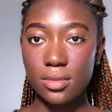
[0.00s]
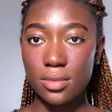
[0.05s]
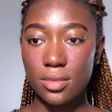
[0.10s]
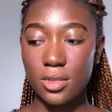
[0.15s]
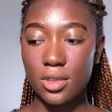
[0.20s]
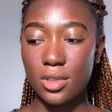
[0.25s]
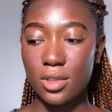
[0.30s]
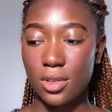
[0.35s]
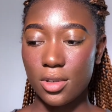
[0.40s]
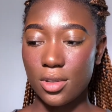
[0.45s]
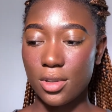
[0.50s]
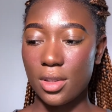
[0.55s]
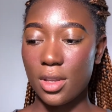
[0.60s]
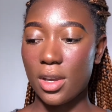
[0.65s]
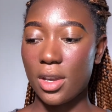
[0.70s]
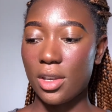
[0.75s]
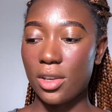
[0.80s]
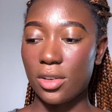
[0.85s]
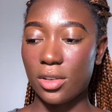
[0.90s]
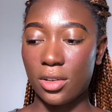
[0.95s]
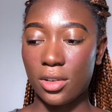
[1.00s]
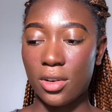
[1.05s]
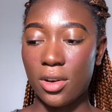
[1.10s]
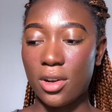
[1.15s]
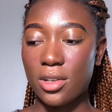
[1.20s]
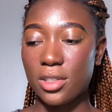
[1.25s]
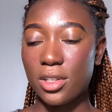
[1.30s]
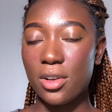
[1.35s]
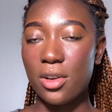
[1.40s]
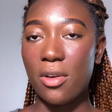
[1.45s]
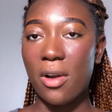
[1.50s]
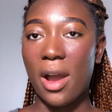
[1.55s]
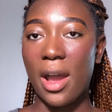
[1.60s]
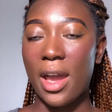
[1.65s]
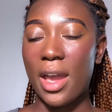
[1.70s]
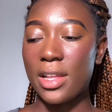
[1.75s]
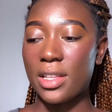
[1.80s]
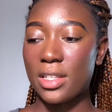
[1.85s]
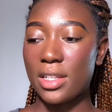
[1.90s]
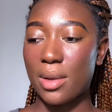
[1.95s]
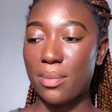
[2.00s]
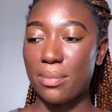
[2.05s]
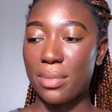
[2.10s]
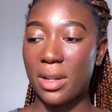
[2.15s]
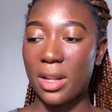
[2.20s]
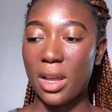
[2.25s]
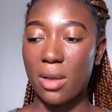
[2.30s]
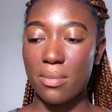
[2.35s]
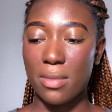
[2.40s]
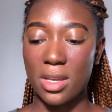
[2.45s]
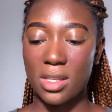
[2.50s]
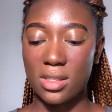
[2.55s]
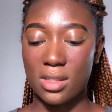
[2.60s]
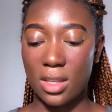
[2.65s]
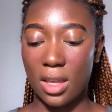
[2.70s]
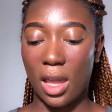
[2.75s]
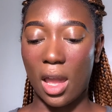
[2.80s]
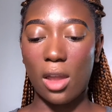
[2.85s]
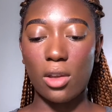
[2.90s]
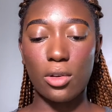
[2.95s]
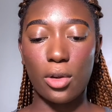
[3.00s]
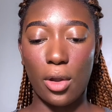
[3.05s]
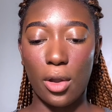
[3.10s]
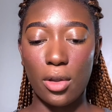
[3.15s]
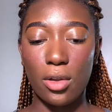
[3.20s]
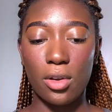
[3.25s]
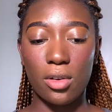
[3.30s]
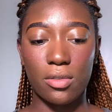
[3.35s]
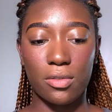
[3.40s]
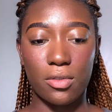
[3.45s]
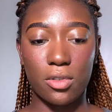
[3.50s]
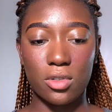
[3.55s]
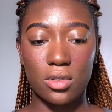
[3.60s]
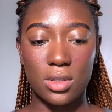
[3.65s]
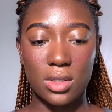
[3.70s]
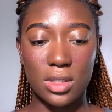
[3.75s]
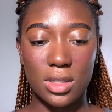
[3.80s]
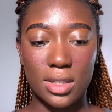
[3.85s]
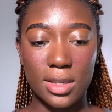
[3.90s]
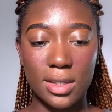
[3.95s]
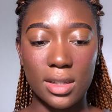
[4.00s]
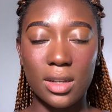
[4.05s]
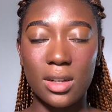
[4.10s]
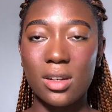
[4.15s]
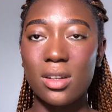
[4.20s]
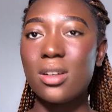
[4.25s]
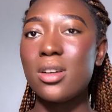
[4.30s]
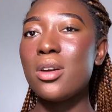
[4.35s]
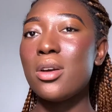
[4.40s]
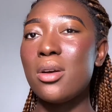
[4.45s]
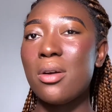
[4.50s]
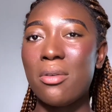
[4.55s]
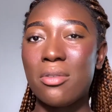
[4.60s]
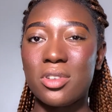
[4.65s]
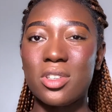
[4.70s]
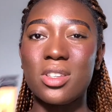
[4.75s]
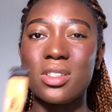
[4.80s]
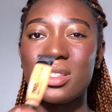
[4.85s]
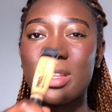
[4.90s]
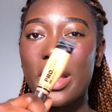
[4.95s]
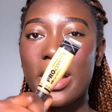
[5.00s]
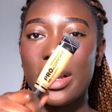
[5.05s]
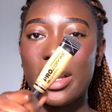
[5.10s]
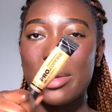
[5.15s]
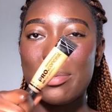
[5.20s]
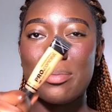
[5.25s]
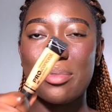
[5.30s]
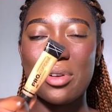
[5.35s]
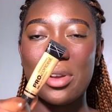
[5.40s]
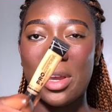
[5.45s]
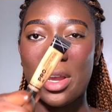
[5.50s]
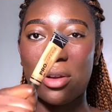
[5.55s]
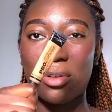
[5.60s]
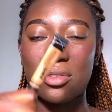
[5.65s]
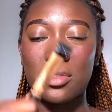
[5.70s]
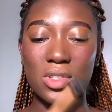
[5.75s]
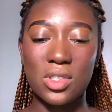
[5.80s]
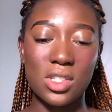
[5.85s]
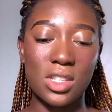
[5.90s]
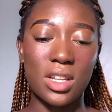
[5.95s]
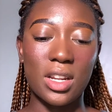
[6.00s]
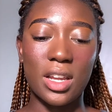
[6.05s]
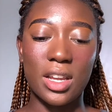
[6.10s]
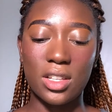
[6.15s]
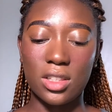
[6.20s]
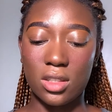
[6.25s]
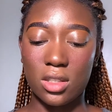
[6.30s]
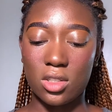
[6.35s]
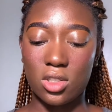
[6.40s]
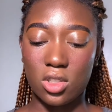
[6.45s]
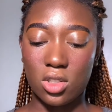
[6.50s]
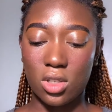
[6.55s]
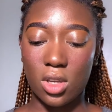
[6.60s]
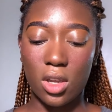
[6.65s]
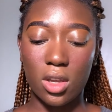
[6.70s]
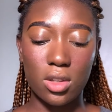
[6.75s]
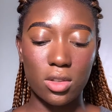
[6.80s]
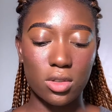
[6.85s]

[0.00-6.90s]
So there you go. I'll then go ahead and apply my second coat of concealer, which is the LA Pro concealer in the shade